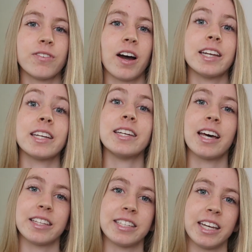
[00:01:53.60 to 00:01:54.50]
find
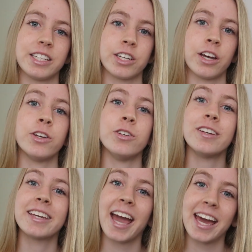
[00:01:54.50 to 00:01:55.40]
another teacher who
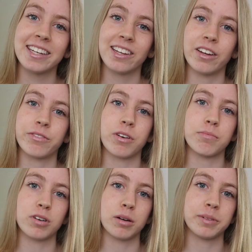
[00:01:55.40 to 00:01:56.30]
you can learn
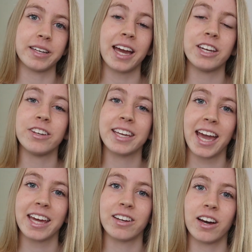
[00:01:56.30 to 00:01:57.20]
from properly and you
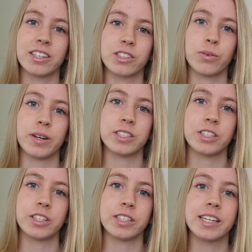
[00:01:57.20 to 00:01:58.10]
can ask
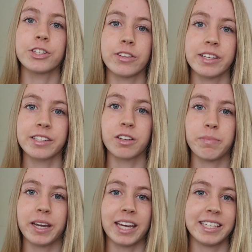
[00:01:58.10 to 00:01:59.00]
questions. So this could
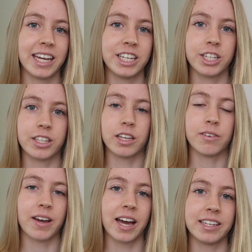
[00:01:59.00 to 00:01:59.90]
be a teacher that
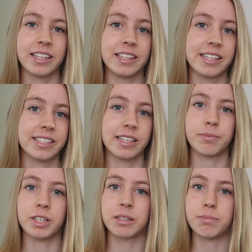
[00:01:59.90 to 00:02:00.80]
you've had in this
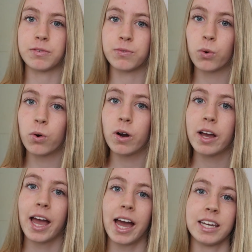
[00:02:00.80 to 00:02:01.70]
subject
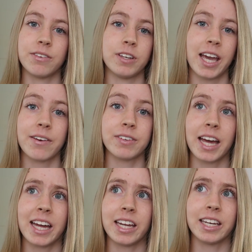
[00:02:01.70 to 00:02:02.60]
before, and if you haven't
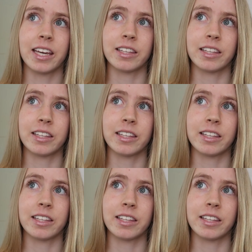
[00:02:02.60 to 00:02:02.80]
had any